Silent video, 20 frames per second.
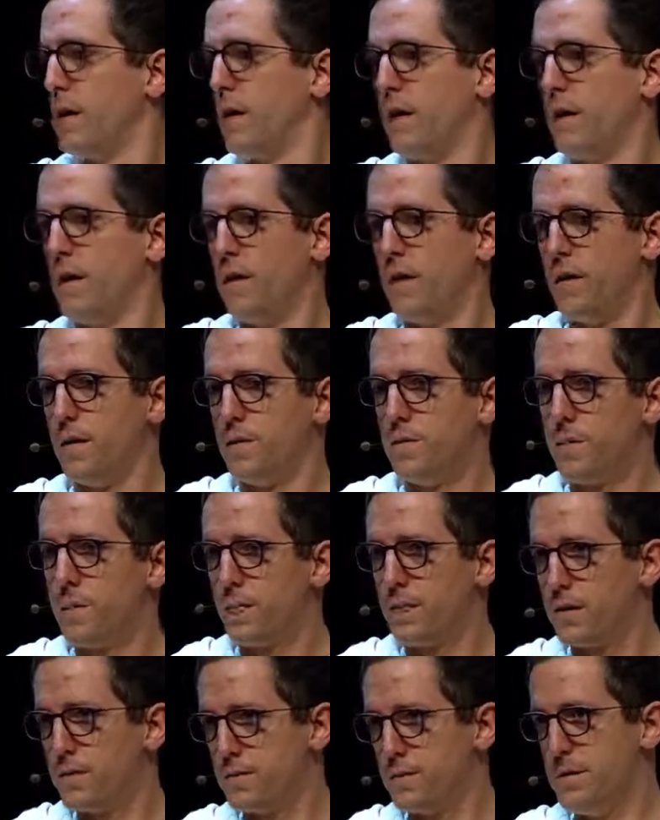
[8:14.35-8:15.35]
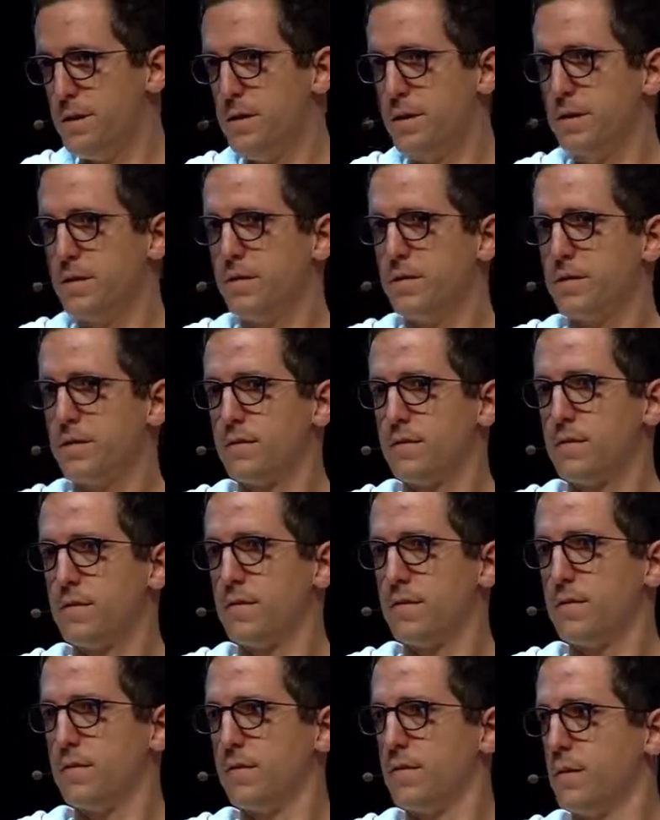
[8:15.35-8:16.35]
to me is
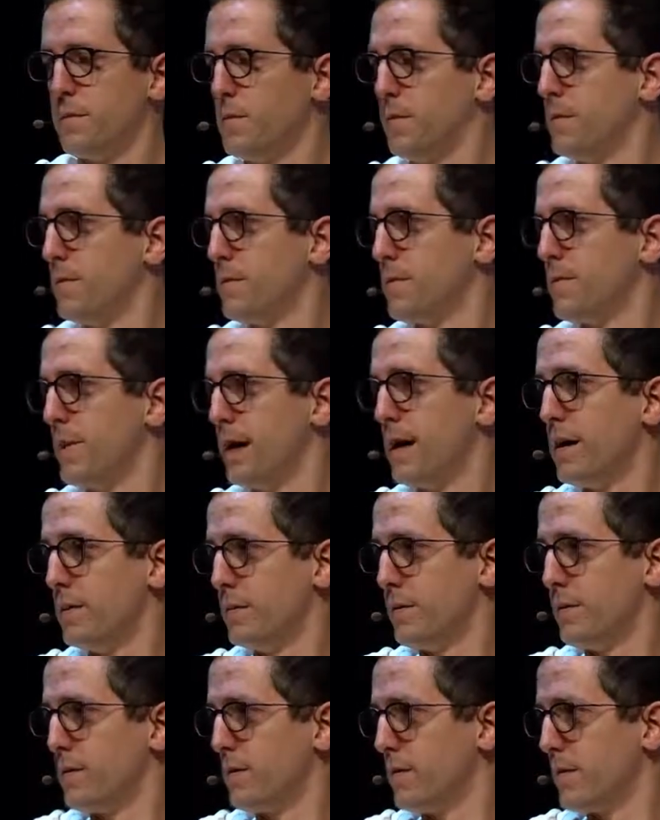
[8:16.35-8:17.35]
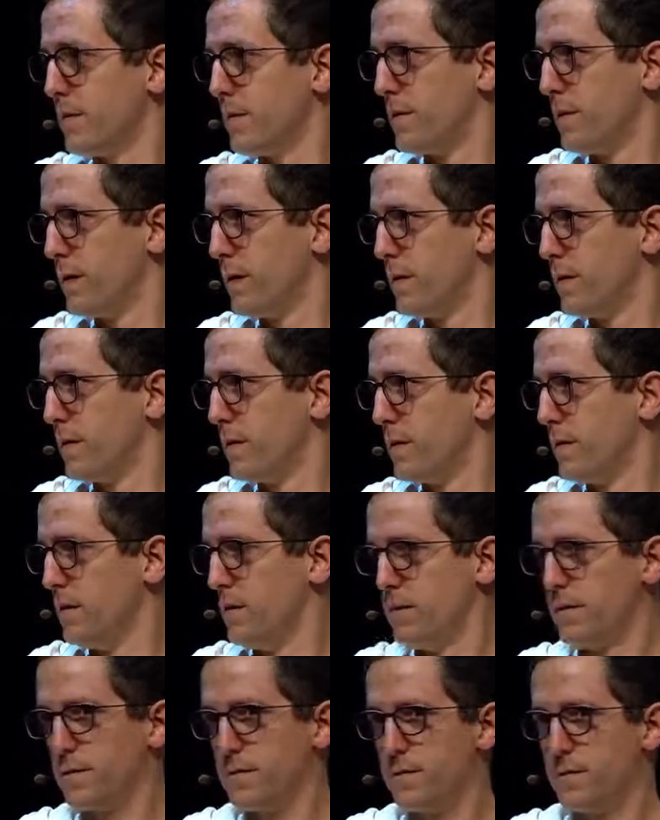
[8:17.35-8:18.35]
some of the most valuable thing,
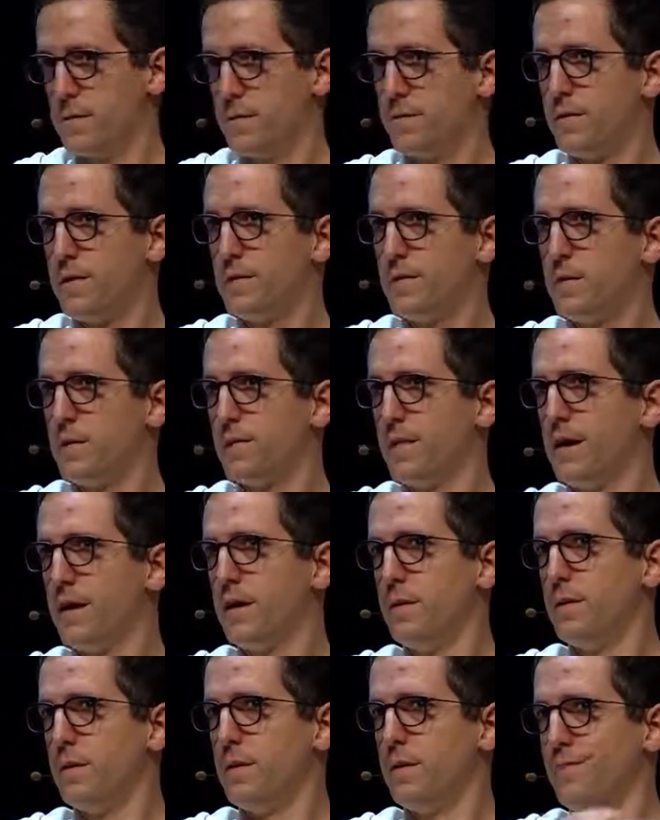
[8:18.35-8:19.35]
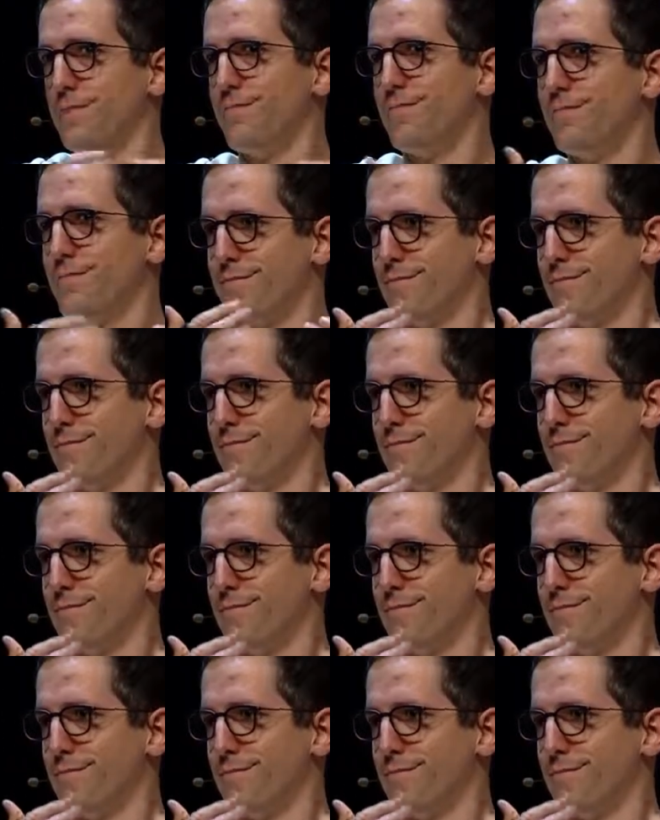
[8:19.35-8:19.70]
some of the most valuable,